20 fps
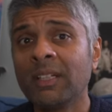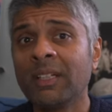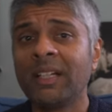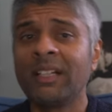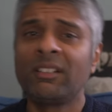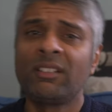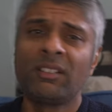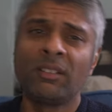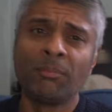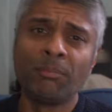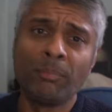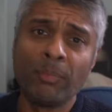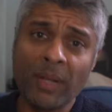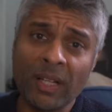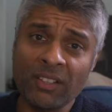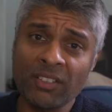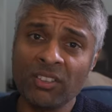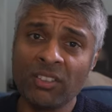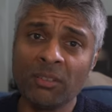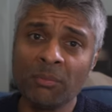It's the
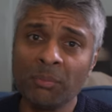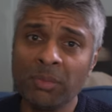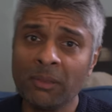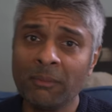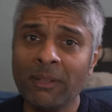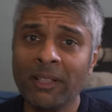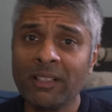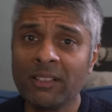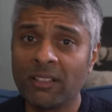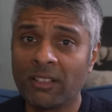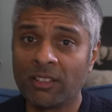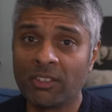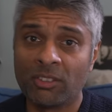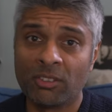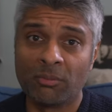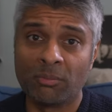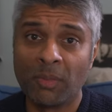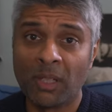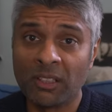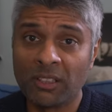best
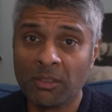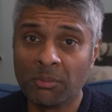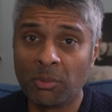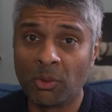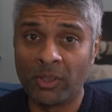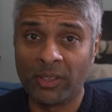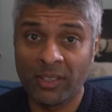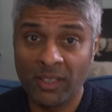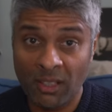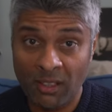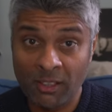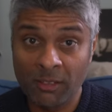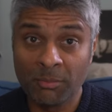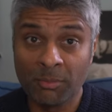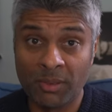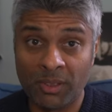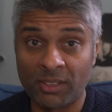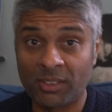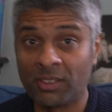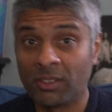implementation of multi-point that I
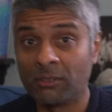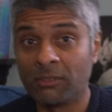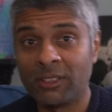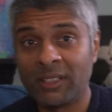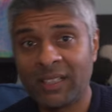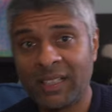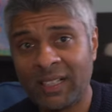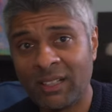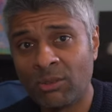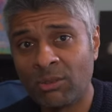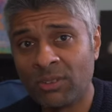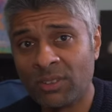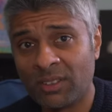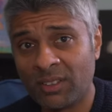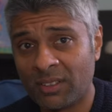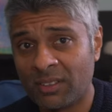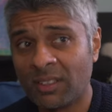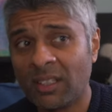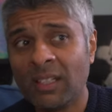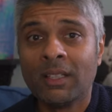personally have
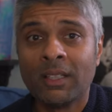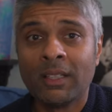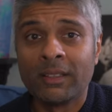encountered.